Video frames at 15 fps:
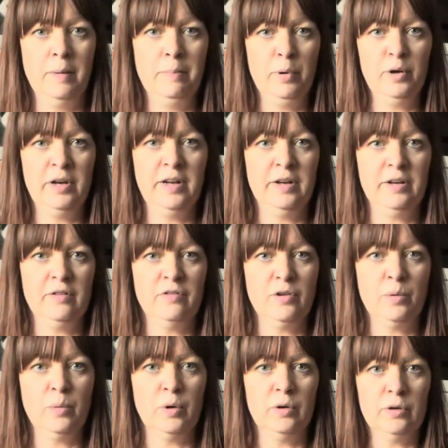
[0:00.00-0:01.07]
pull it in if you
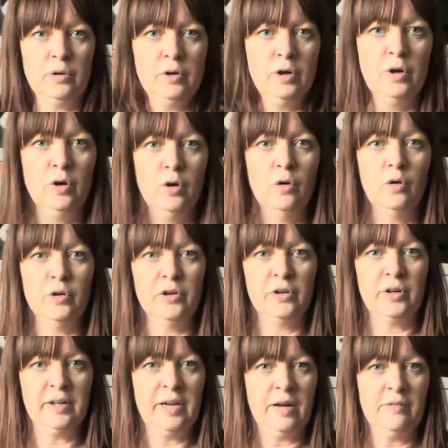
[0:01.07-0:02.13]
want, or you
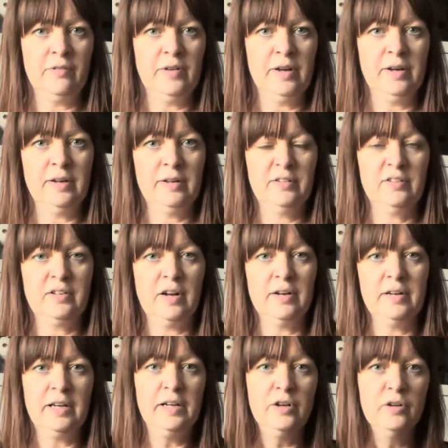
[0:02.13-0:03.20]
can have it
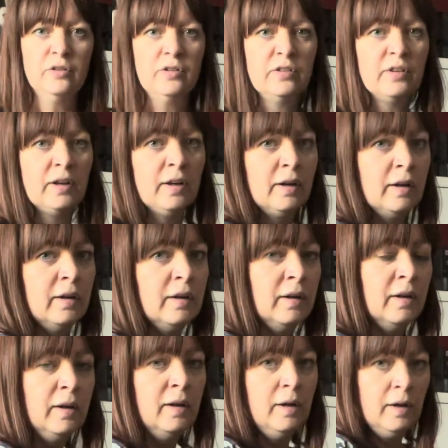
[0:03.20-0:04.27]
slightly looser,
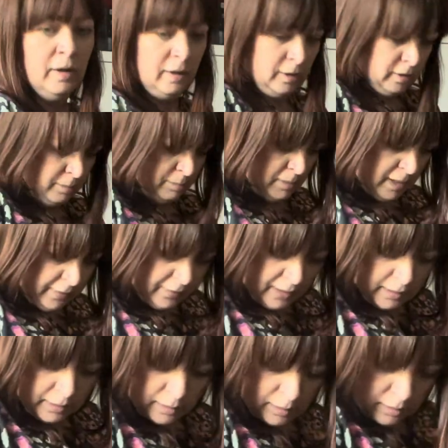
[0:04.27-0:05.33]
and
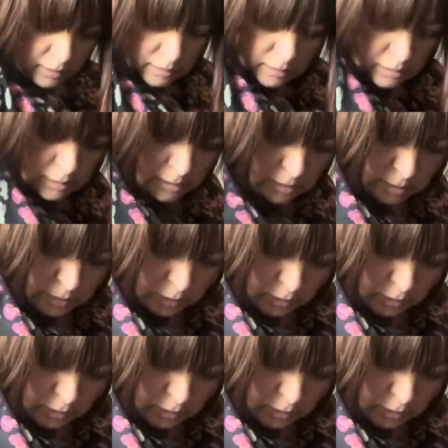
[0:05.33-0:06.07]
then you